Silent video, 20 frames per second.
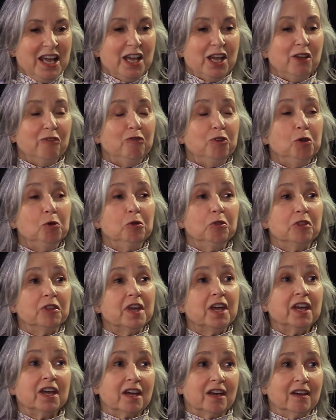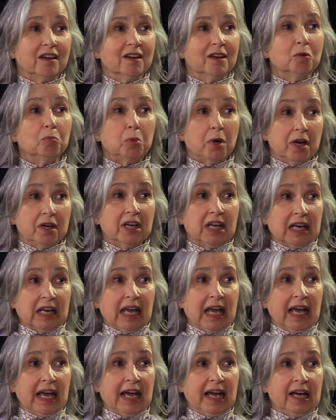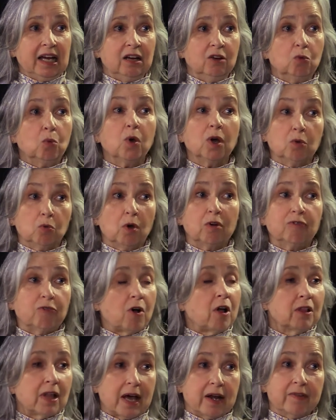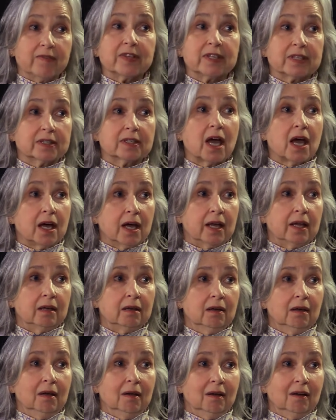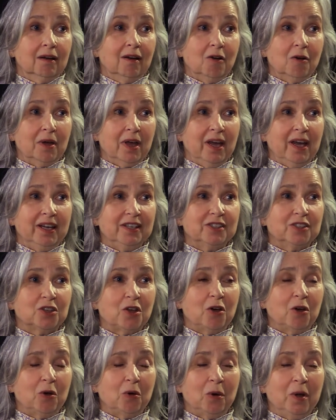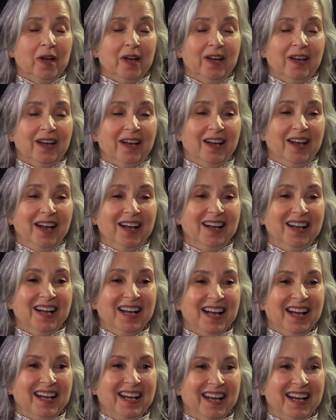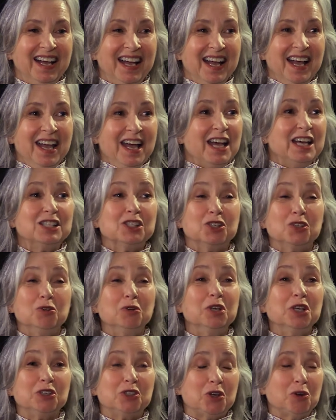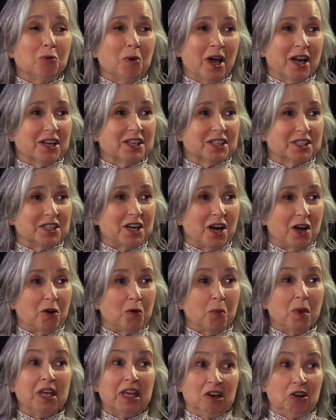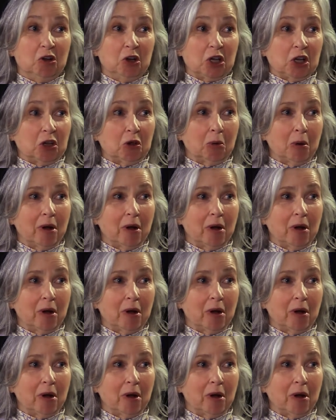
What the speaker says: If you think pregnant cat, one will fall out of the sky. Okay, so as soon as you want to start, we can hook you